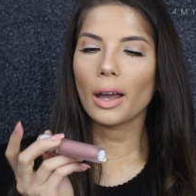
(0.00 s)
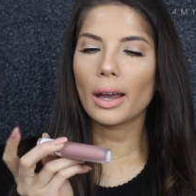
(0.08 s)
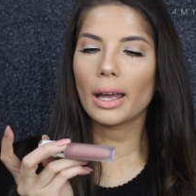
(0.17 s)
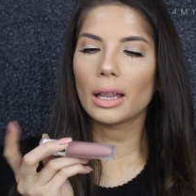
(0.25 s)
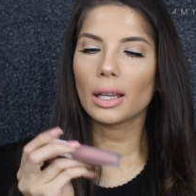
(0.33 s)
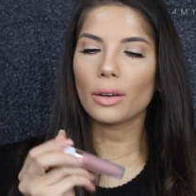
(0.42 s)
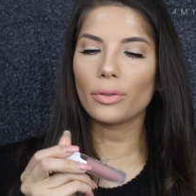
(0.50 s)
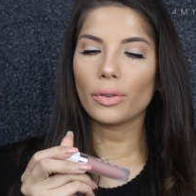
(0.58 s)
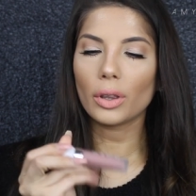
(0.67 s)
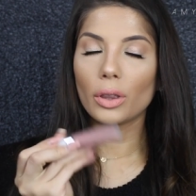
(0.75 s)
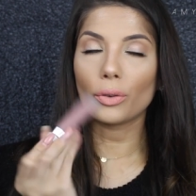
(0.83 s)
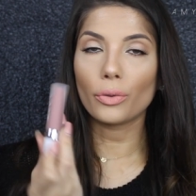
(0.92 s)
I
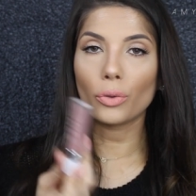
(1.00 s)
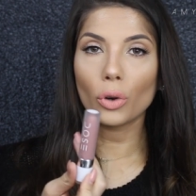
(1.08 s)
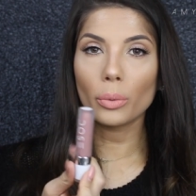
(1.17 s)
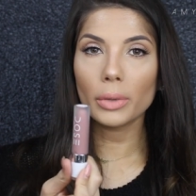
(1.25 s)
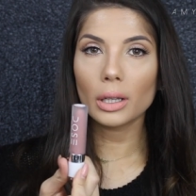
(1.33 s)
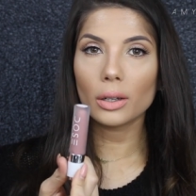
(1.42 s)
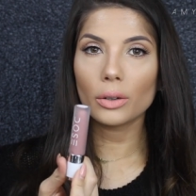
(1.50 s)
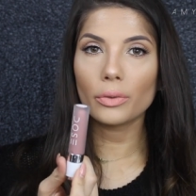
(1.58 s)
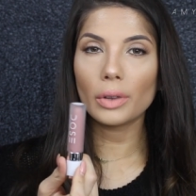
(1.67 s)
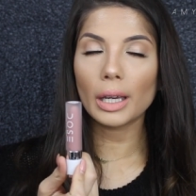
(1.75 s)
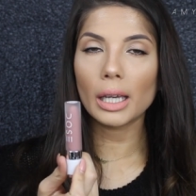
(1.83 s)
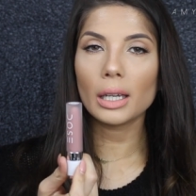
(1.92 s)
love the formula
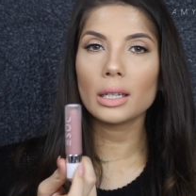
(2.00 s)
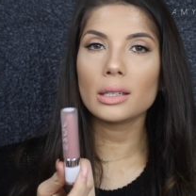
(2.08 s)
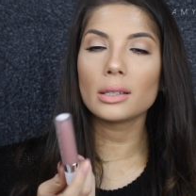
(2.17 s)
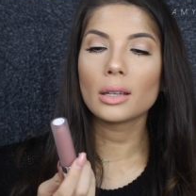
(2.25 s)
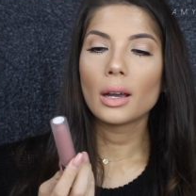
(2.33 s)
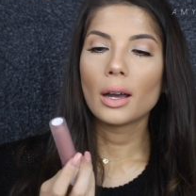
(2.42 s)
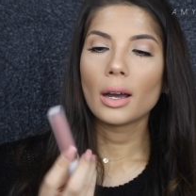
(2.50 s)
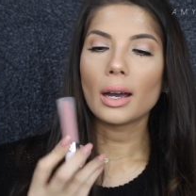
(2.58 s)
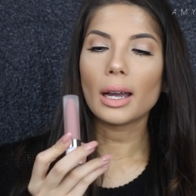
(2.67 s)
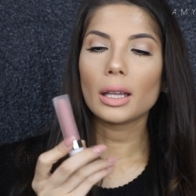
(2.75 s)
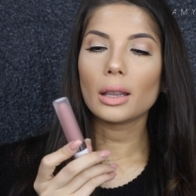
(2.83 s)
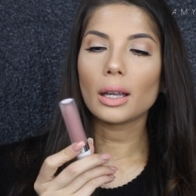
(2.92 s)
of these.
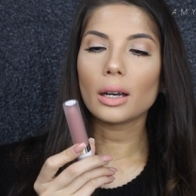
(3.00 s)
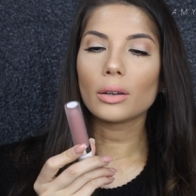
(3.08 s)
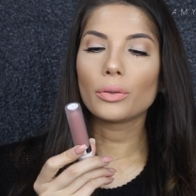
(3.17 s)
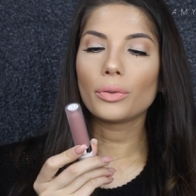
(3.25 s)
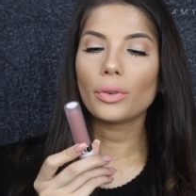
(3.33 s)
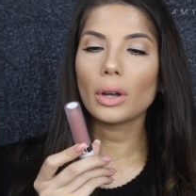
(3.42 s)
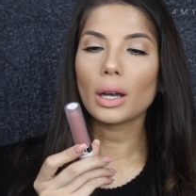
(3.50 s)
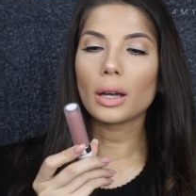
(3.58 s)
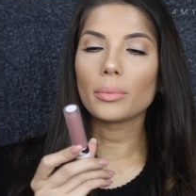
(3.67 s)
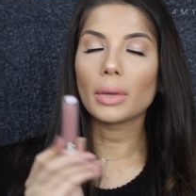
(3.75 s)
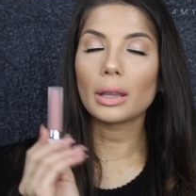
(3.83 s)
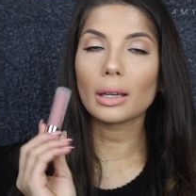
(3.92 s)
I
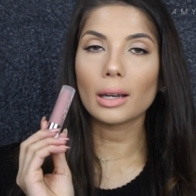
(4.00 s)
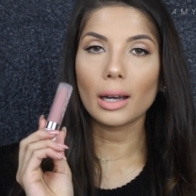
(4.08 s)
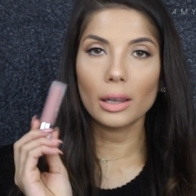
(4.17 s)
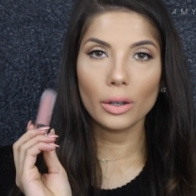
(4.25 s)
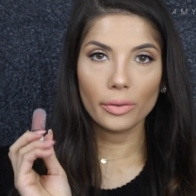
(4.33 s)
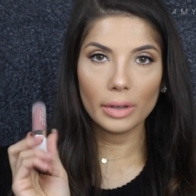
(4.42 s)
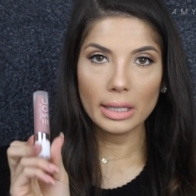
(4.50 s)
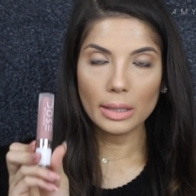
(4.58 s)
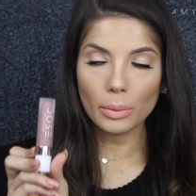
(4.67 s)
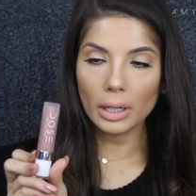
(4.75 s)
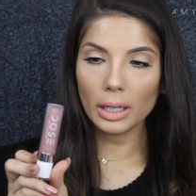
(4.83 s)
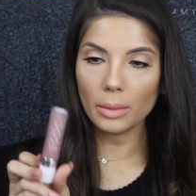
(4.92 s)
love the color of
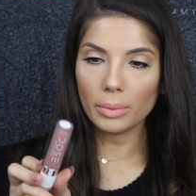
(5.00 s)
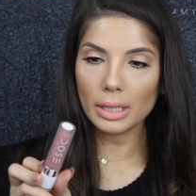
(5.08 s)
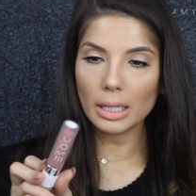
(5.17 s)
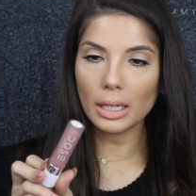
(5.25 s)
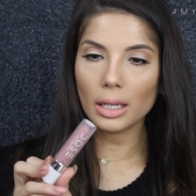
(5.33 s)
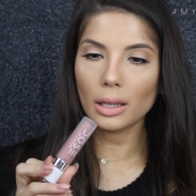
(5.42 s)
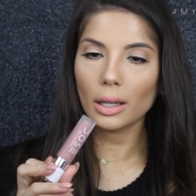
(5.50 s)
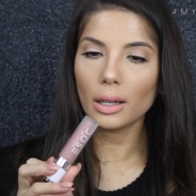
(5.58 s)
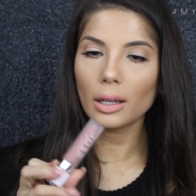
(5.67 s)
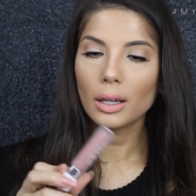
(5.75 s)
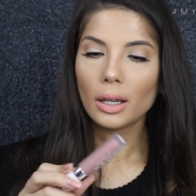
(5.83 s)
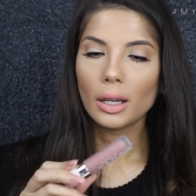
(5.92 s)
this one in
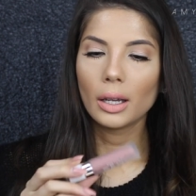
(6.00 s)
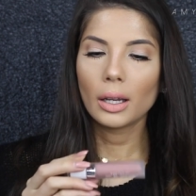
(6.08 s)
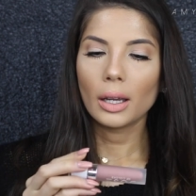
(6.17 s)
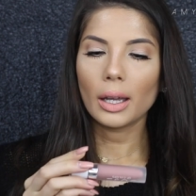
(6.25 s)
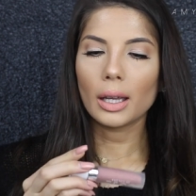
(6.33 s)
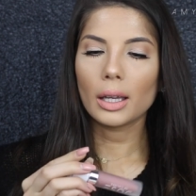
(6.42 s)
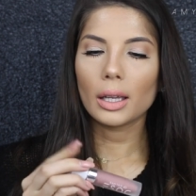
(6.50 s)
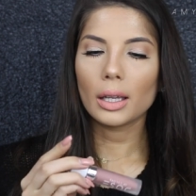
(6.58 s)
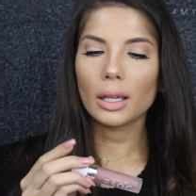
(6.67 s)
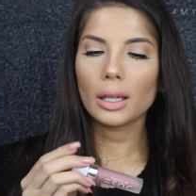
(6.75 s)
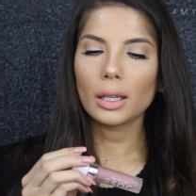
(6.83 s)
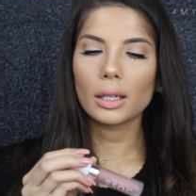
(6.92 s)
particular.
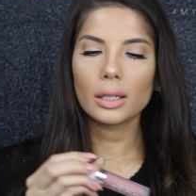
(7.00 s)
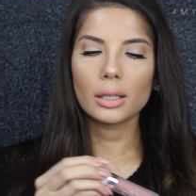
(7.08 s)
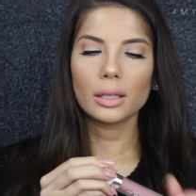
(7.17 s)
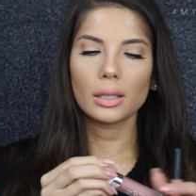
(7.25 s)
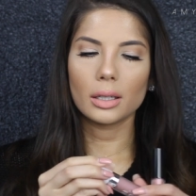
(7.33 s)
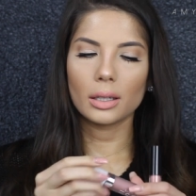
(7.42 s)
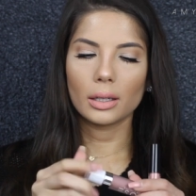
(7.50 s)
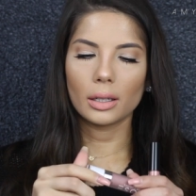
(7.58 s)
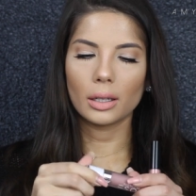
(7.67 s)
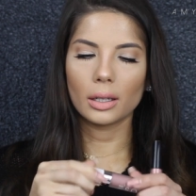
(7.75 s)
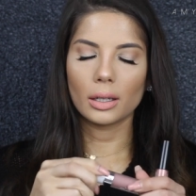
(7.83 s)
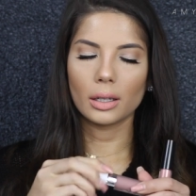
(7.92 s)
And
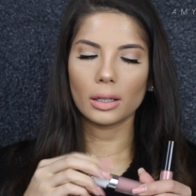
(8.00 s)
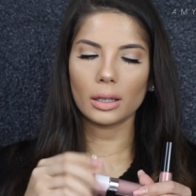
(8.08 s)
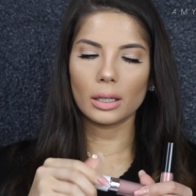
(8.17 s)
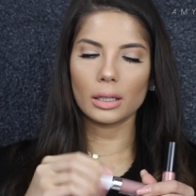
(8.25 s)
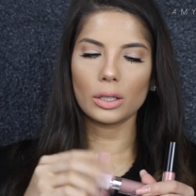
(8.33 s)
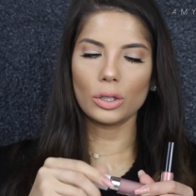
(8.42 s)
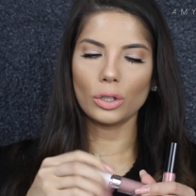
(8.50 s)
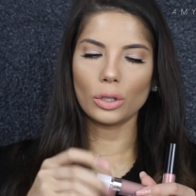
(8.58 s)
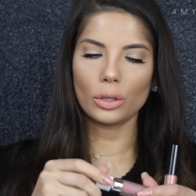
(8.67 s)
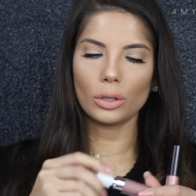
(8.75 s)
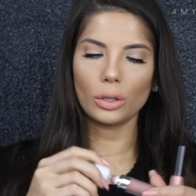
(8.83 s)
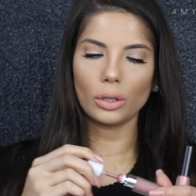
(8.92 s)
let's
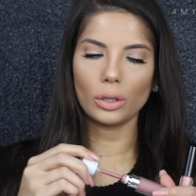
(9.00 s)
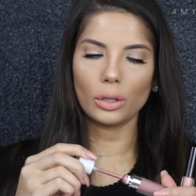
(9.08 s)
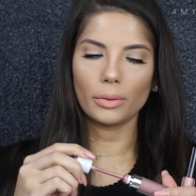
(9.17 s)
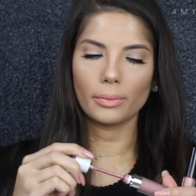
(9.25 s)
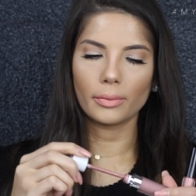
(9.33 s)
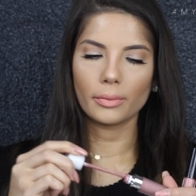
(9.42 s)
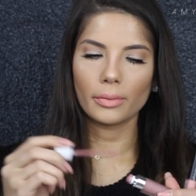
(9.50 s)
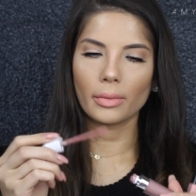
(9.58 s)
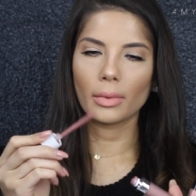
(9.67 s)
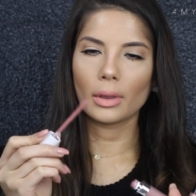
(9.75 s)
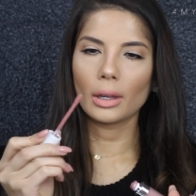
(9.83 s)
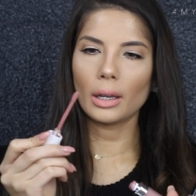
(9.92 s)
show you.
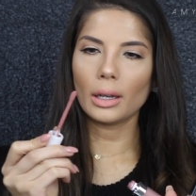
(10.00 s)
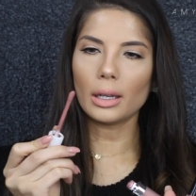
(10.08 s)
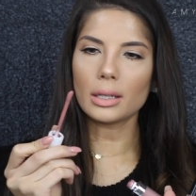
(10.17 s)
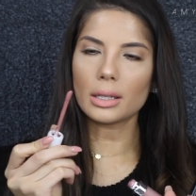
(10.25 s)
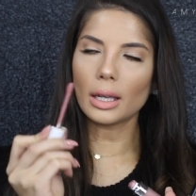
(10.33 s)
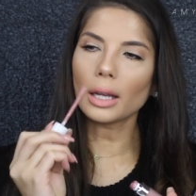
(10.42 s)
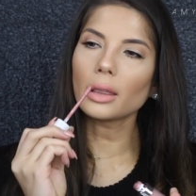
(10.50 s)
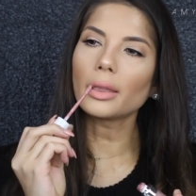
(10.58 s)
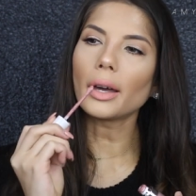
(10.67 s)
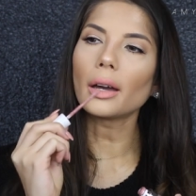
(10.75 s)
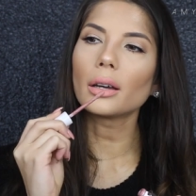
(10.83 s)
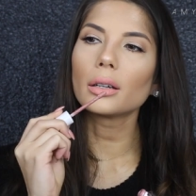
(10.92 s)
It's
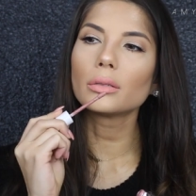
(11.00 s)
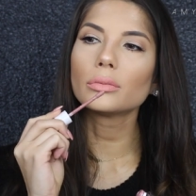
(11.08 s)
like that.